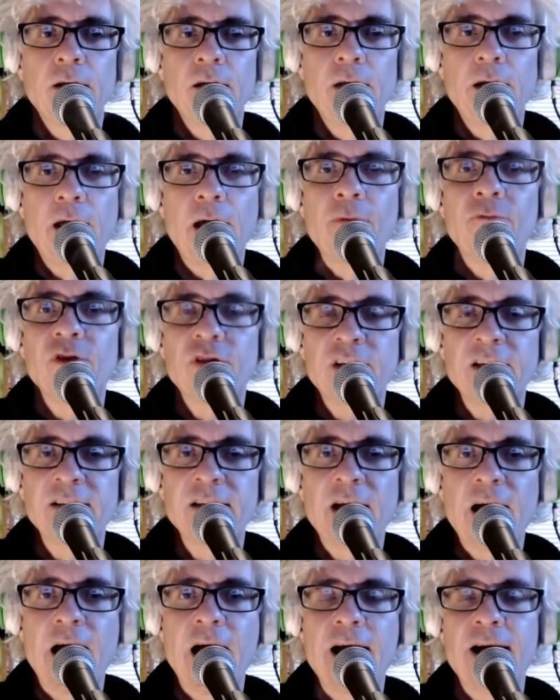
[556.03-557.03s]

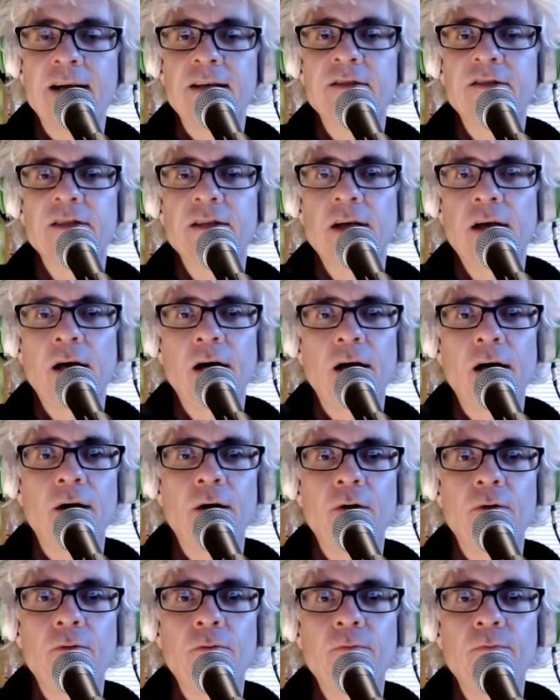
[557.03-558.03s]
Everything that has
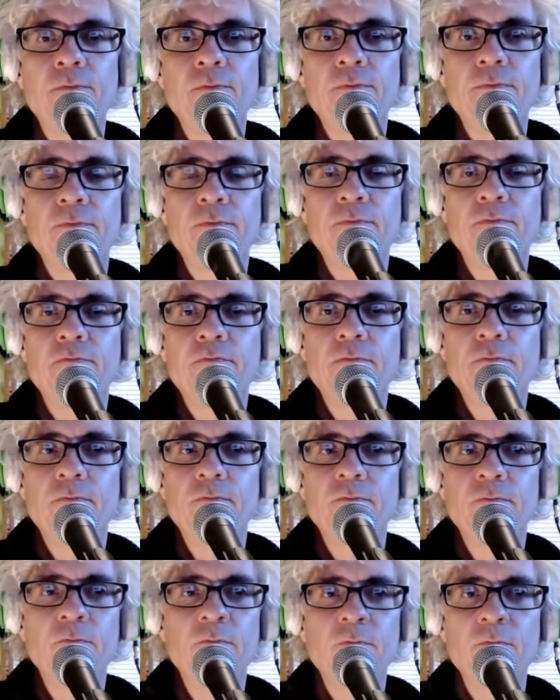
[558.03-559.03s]

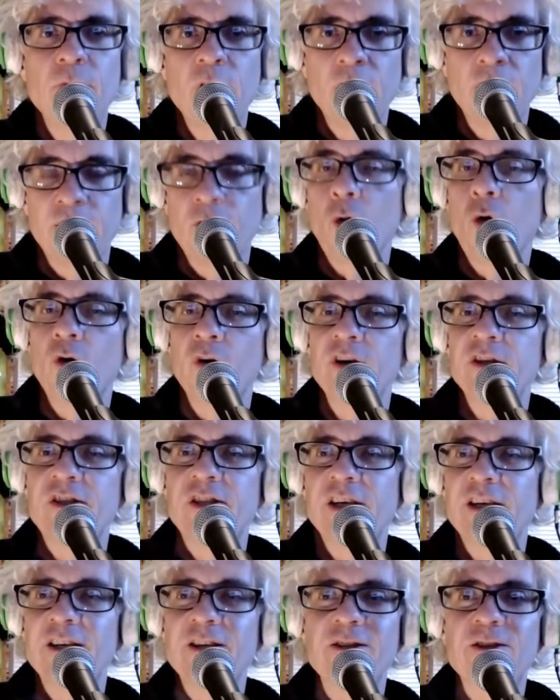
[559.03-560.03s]
an
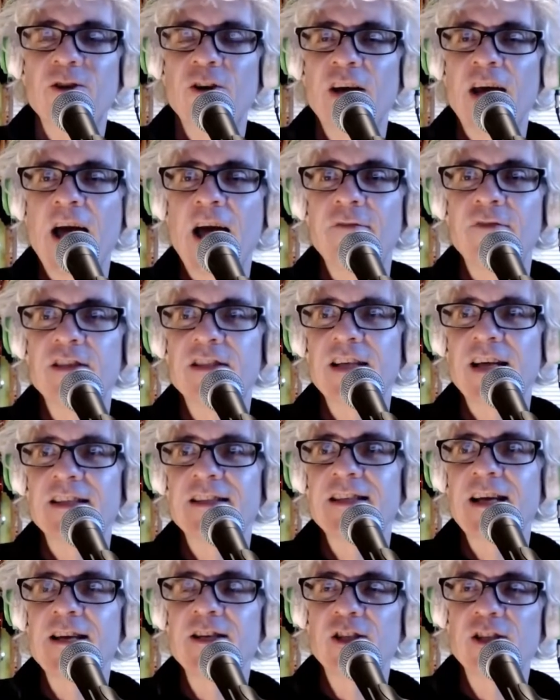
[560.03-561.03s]
origin is going to have a
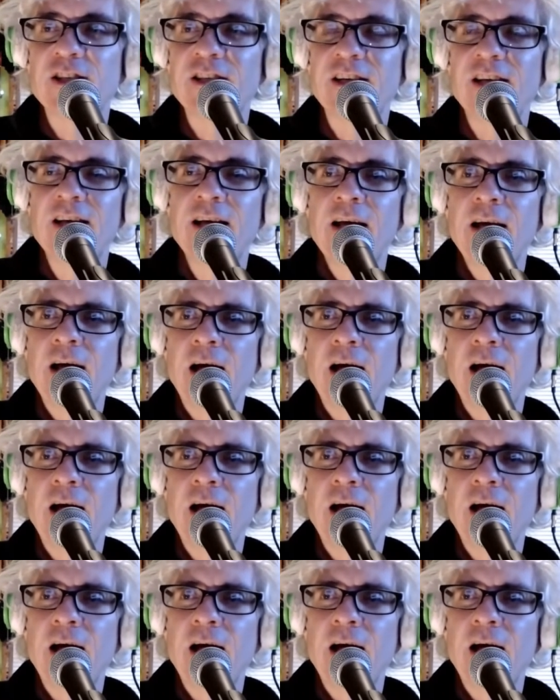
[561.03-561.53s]
cessation.